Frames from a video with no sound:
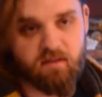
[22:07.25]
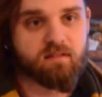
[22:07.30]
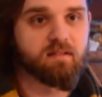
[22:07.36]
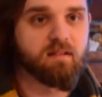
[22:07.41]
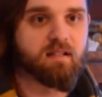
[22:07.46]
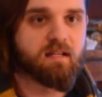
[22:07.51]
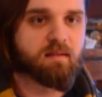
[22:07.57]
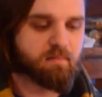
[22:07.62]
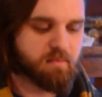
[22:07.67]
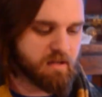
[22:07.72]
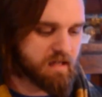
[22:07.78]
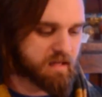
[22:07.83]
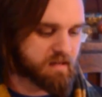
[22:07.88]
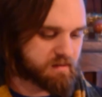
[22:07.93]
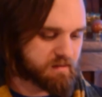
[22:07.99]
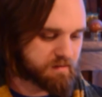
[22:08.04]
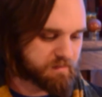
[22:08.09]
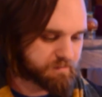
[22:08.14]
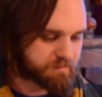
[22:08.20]
asleep
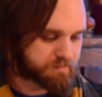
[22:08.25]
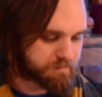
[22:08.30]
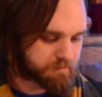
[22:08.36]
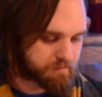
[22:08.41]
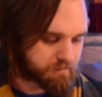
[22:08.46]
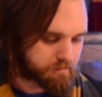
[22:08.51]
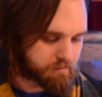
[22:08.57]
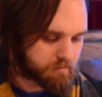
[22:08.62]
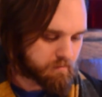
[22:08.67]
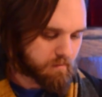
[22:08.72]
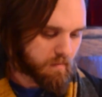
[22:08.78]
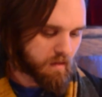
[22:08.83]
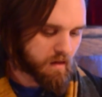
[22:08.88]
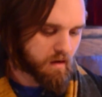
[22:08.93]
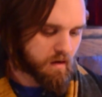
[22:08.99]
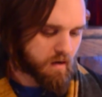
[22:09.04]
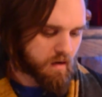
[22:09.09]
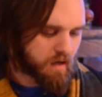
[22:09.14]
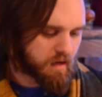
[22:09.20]
yet.
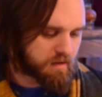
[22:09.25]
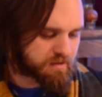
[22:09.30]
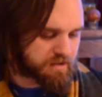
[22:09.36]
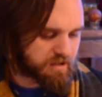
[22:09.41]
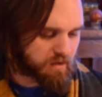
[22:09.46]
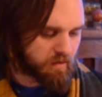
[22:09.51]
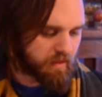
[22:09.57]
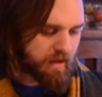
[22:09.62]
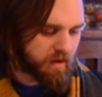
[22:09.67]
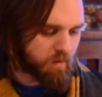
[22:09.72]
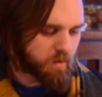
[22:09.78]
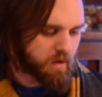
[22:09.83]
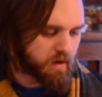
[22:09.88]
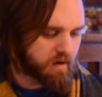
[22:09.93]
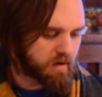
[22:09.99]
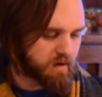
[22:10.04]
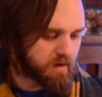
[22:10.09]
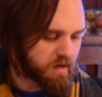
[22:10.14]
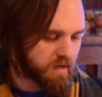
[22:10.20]
Until they
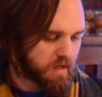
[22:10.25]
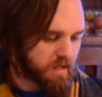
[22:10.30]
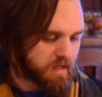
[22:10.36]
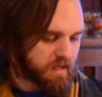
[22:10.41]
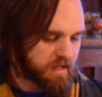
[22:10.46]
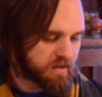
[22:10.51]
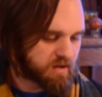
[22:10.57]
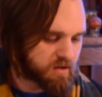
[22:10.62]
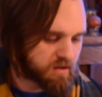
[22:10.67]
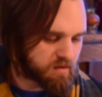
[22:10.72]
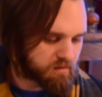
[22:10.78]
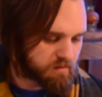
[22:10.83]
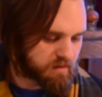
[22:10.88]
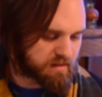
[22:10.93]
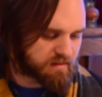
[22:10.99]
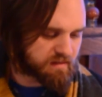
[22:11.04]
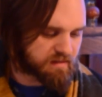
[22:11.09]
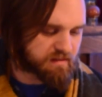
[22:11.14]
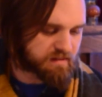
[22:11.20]
were, he couldn't
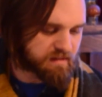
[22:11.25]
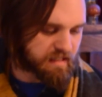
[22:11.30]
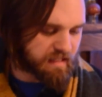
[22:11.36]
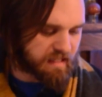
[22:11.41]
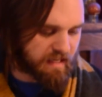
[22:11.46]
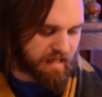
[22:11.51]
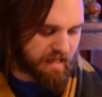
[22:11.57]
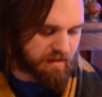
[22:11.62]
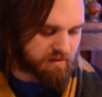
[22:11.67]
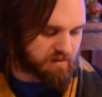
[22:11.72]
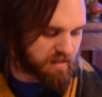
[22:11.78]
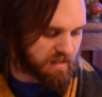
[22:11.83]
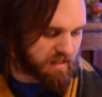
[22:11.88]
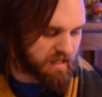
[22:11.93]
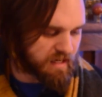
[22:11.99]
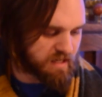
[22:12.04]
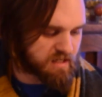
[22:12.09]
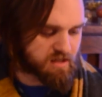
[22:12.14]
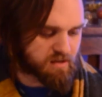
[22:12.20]
risk sneaking out to the
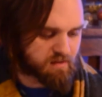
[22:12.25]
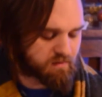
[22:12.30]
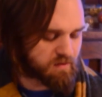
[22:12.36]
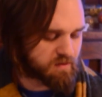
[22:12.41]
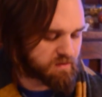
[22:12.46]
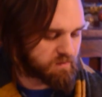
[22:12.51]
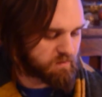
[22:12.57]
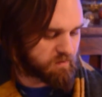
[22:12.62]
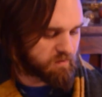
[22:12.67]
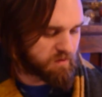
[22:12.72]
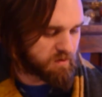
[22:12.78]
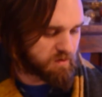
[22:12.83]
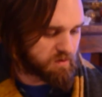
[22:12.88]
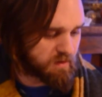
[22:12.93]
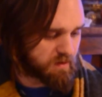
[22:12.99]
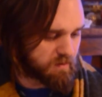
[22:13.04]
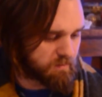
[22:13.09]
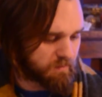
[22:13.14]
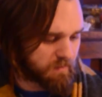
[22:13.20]
kitchen for some
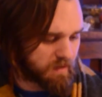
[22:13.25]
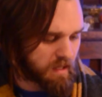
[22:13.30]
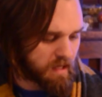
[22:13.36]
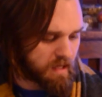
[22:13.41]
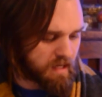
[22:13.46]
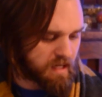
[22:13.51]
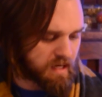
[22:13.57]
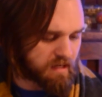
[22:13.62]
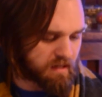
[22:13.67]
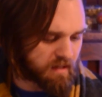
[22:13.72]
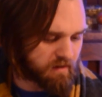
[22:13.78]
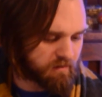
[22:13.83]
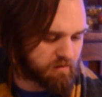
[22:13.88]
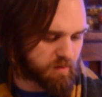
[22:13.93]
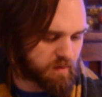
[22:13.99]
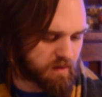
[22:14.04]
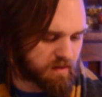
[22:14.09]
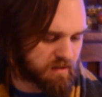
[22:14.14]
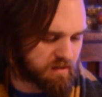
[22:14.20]
food. He'd
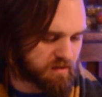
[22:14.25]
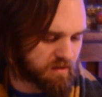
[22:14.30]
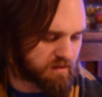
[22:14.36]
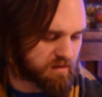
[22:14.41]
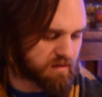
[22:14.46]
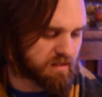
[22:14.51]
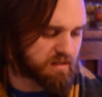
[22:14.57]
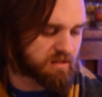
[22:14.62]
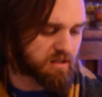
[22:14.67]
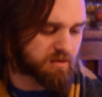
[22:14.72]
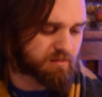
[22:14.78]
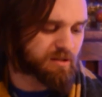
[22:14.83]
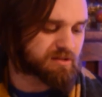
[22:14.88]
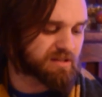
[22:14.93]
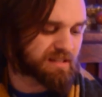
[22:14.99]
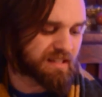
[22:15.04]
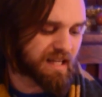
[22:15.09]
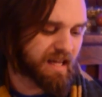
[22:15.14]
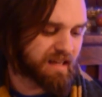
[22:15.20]
lived with the Dursleys
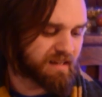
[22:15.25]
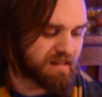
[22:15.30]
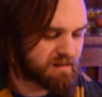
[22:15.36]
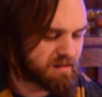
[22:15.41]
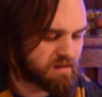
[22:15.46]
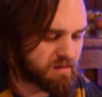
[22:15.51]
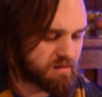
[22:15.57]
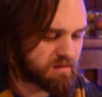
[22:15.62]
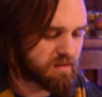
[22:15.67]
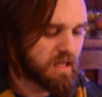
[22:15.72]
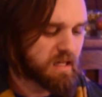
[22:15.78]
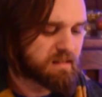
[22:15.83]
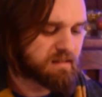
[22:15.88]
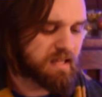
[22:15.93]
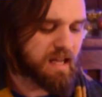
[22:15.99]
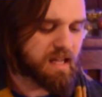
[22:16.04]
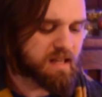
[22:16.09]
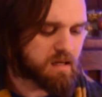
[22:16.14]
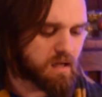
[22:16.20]
almost 10 years,
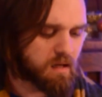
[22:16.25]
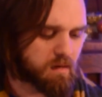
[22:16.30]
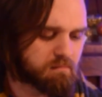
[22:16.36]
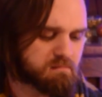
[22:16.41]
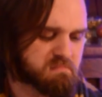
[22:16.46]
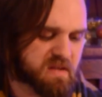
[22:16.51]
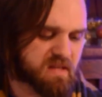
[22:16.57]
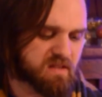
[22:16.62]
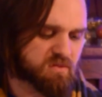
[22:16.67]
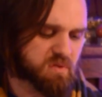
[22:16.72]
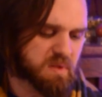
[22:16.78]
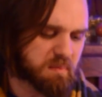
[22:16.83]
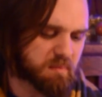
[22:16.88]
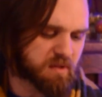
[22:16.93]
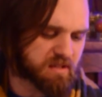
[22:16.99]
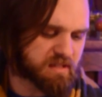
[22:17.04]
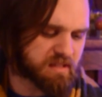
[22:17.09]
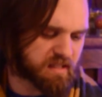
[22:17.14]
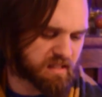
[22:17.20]
10
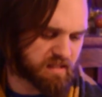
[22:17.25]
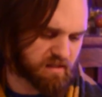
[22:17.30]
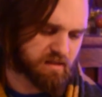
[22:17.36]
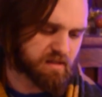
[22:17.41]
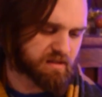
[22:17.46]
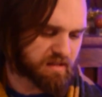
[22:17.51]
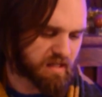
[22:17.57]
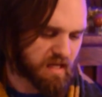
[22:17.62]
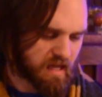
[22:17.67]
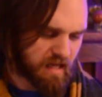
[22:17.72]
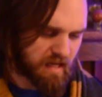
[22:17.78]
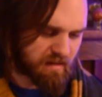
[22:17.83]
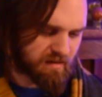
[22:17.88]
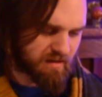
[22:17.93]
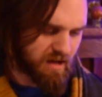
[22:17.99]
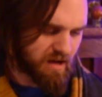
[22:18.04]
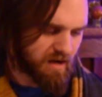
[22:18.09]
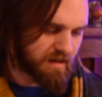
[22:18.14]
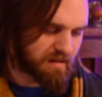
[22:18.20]
miserable years, as
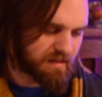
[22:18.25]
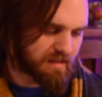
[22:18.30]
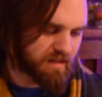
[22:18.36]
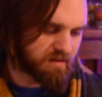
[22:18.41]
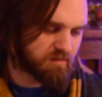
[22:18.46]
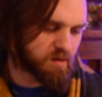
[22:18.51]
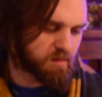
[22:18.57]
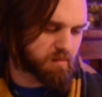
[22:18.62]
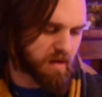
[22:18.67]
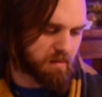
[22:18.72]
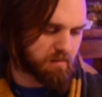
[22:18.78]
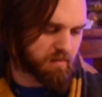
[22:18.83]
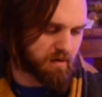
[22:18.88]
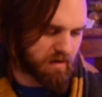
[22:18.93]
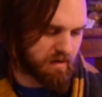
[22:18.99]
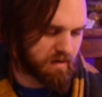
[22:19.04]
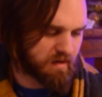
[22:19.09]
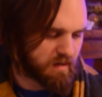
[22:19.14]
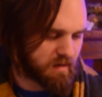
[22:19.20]
long as he could
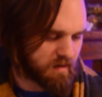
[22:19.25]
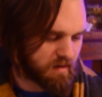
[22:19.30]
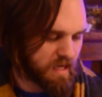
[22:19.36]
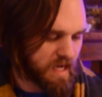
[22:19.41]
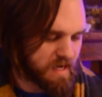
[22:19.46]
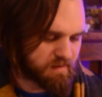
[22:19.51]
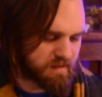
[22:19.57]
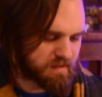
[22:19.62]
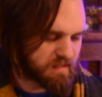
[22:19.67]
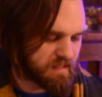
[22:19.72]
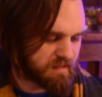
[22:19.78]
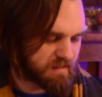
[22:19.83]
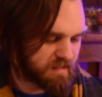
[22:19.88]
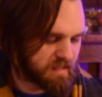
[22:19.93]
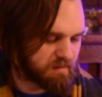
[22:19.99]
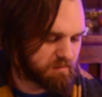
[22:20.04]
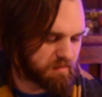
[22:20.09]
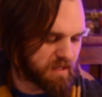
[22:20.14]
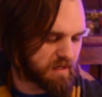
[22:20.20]
remember. Ever since
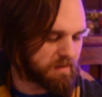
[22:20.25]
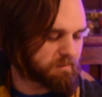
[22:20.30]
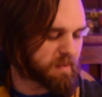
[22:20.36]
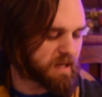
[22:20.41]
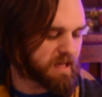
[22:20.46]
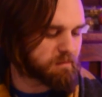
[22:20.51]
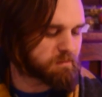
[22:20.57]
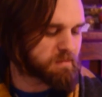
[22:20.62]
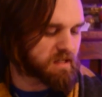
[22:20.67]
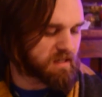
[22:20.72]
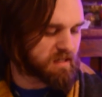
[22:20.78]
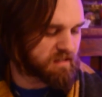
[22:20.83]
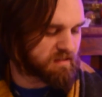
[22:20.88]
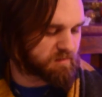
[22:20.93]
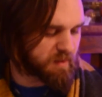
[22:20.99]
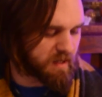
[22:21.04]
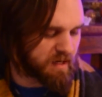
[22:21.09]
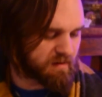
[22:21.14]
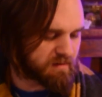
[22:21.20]
he'd been a baby and
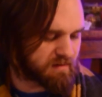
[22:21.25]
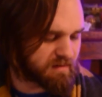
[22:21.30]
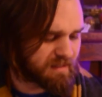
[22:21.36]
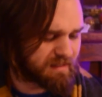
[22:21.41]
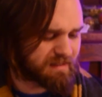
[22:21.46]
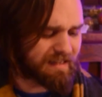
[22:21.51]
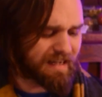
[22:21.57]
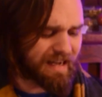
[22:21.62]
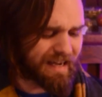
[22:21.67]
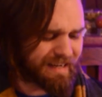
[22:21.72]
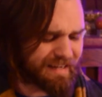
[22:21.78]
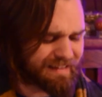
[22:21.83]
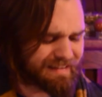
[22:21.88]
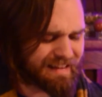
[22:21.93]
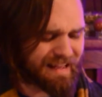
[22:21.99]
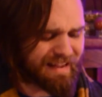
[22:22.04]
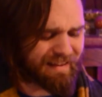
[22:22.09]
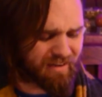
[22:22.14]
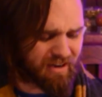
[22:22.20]
his parents had died in
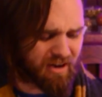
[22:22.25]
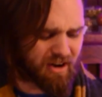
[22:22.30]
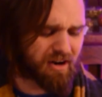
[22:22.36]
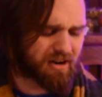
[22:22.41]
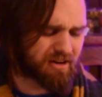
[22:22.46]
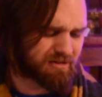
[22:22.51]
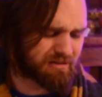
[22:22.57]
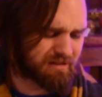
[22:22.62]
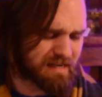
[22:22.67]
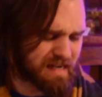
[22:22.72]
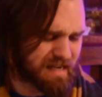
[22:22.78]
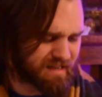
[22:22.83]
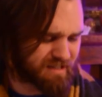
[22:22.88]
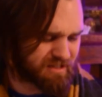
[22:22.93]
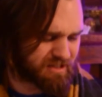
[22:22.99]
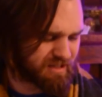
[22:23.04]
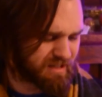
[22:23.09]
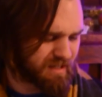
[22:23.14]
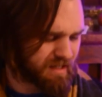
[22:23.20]
that car
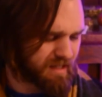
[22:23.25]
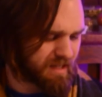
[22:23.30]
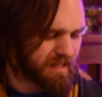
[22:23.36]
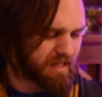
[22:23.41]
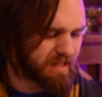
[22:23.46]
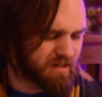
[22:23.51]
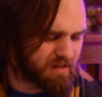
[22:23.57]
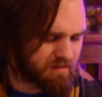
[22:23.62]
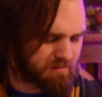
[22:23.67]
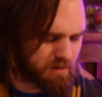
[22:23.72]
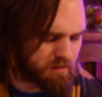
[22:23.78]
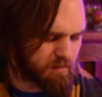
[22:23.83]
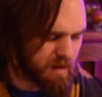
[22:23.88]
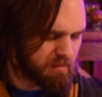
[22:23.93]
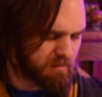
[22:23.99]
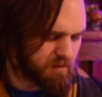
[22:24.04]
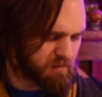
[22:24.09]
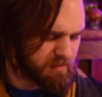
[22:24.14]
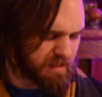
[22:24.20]
crash. He couldn't
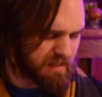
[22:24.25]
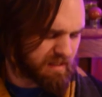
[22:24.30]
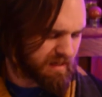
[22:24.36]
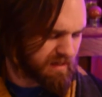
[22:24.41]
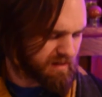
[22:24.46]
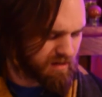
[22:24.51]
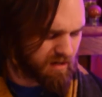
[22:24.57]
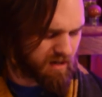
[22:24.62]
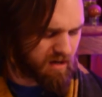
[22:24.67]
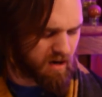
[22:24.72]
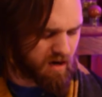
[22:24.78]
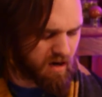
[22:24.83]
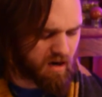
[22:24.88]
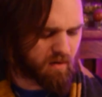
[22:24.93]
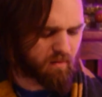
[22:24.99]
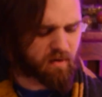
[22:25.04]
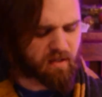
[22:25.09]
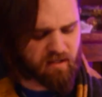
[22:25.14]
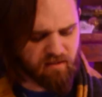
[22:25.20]
remember being in the
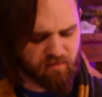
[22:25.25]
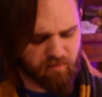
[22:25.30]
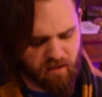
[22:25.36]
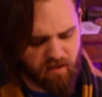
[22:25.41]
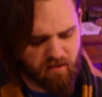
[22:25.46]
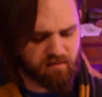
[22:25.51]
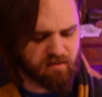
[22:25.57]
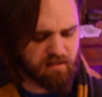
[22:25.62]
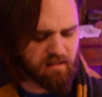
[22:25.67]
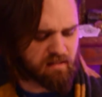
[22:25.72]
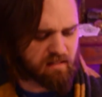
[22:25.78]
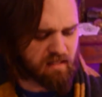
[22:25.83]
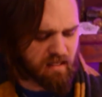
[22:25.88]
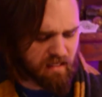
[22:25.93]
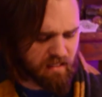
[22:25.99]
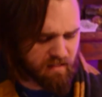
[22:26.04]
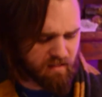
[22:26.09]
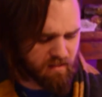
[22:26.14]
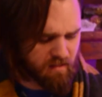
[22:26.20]
car when his parents had
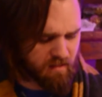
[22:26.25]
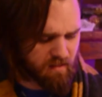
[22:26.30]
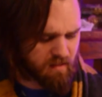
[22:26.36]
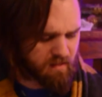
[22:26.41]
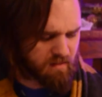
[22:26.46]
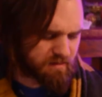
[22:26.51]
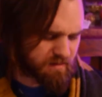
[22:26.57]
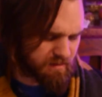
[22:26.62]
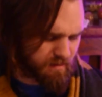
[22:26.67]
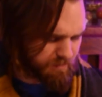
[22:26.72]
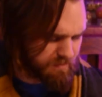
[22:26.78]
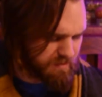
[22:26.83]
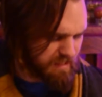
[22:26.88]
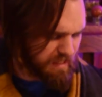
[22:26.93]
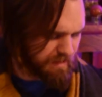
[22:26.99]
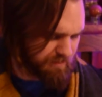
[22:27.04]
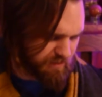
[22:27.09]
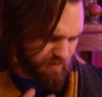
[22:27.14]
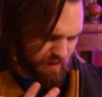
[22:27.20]
died.
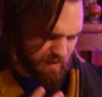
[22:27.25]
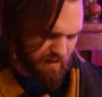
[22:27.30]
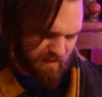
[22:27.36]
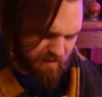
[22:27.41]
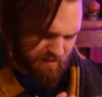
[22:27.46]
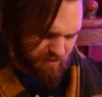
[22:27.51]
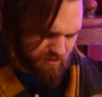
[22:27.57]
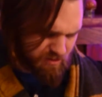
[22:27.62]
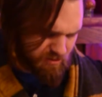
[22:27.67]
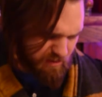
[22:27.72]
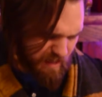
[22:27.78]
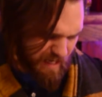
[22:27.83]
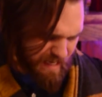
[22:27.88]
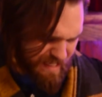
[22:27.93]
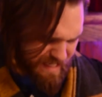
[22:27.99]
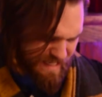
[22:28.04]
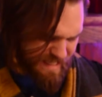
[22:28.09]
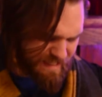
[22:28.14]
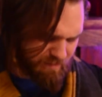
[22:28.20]
Sometimes when he
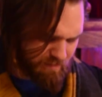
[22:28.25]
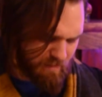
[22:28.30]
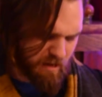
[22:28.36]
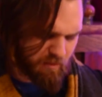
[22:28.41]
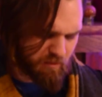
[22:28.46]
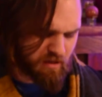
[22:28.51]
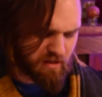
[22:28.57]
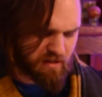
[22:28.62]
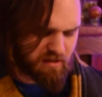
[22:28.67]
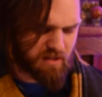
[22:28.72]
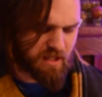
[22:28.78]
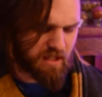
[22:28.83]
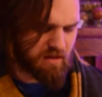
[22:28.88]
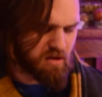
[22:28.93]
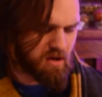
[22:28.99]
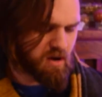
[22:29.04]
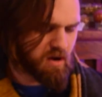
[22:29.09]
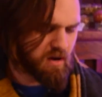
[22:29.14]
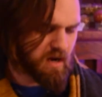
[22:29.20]
strained his memory during
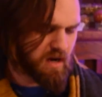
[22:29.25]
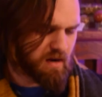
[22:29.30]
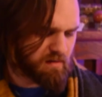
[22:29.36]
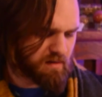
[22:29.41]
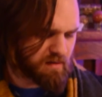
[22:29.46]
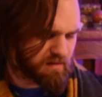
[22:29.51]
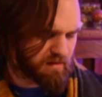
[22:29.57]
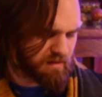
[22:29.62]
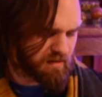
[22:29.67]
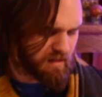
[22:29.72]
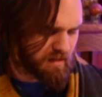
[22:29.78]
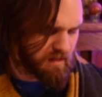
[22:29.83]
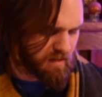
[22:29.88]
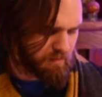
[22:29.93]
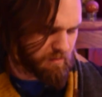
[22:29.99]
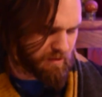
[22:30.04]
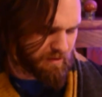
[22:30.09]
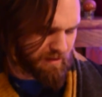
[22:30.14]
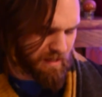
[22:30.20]
long hours in the
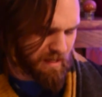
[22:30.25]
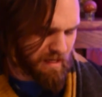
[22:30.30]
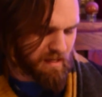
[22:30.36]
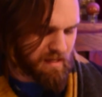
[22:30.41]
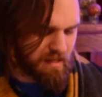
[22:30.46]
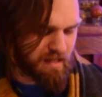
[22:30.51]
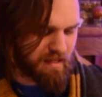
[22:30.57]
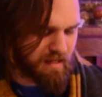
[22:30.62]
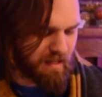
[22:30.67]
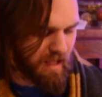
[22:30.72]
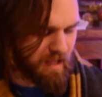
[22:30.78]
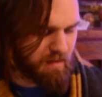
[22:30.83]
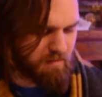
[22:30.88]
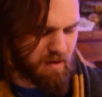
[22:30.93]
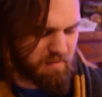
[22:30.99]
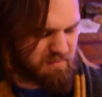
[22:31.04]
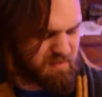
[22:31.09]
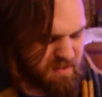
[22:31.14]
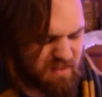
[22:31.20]
cupboard, he came
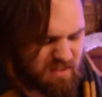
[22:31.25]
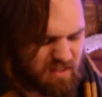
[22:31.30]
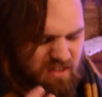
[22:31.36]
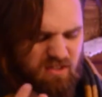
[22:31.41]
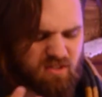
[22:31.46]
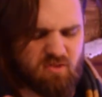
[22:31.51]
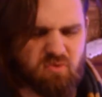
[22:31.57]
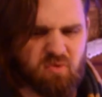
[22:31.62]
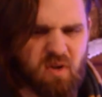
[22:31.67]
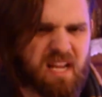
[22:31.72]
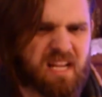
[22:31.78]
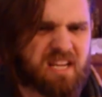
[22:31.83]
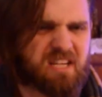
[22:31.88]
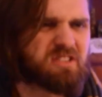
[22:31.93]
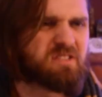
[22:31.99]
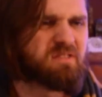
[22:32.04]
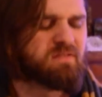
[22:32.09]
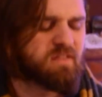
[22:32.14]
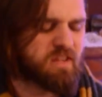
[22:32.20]
up with a
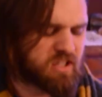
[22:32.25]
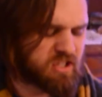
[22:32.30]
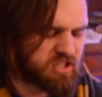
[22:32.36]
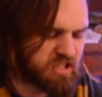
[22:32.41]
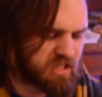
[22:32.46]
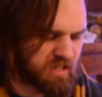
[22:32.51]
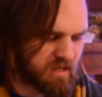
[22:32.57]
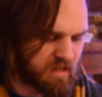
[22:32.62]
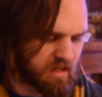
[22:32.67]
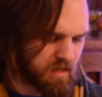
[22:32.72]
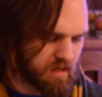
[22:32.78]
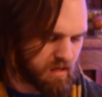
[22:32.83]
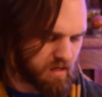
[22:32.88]
strange vision.